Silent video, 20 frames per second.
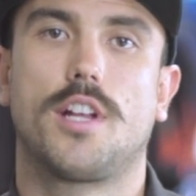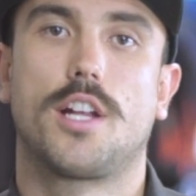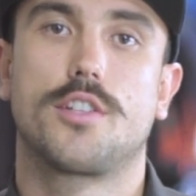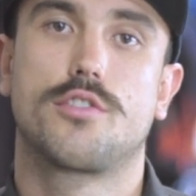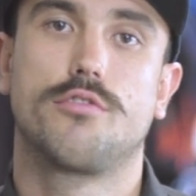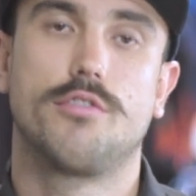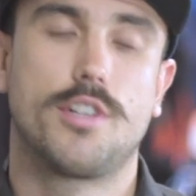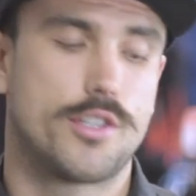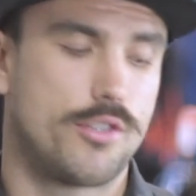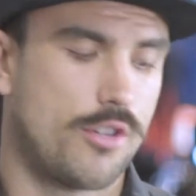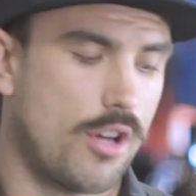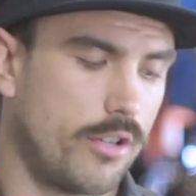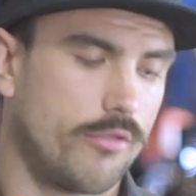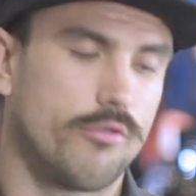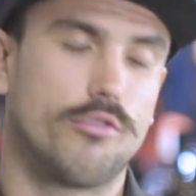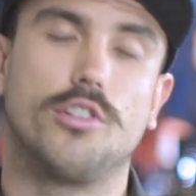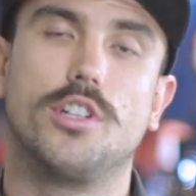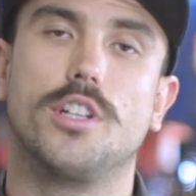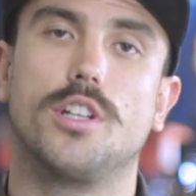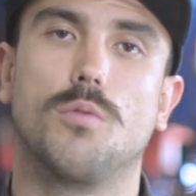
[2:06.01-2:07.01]
that's the reason you
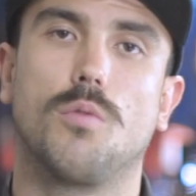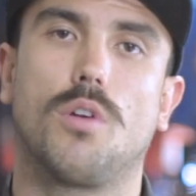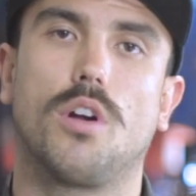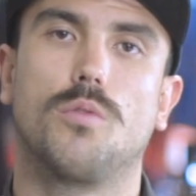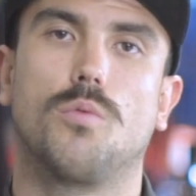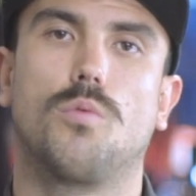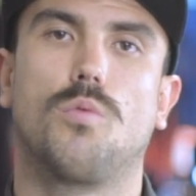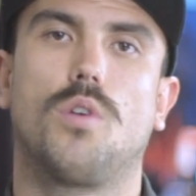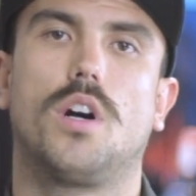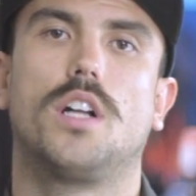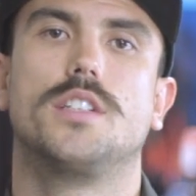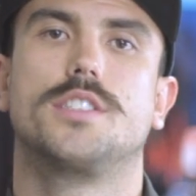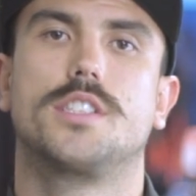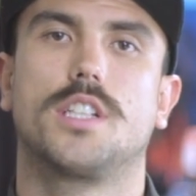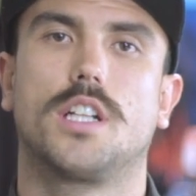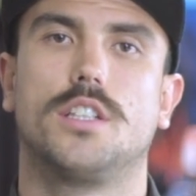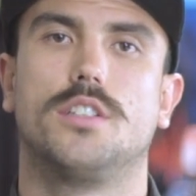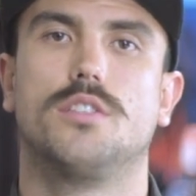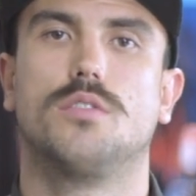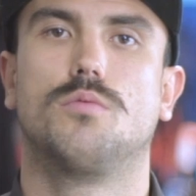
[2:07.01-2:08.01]
only really want
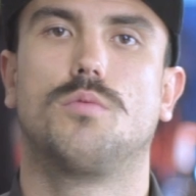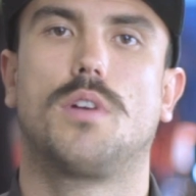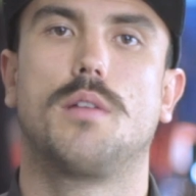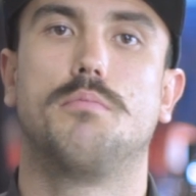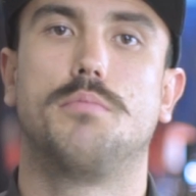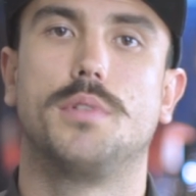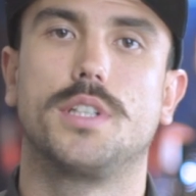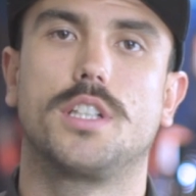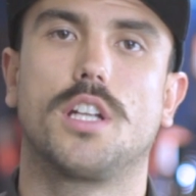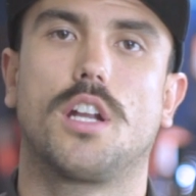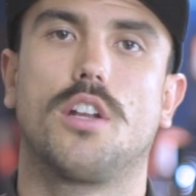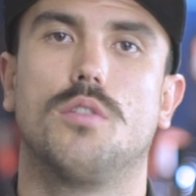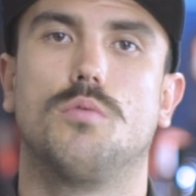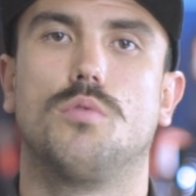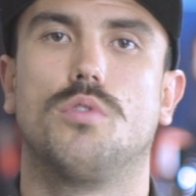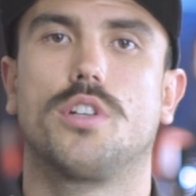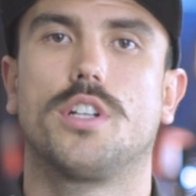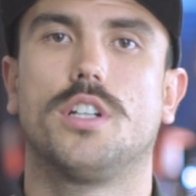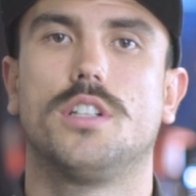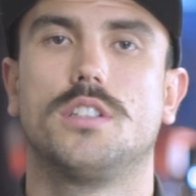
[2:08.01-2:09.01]
one big gun in
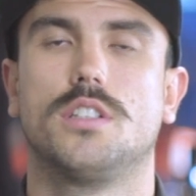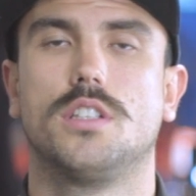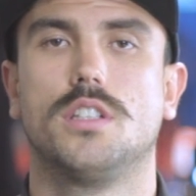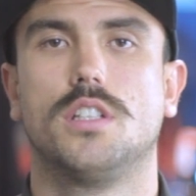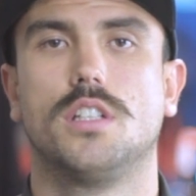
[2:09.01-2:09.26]
the water,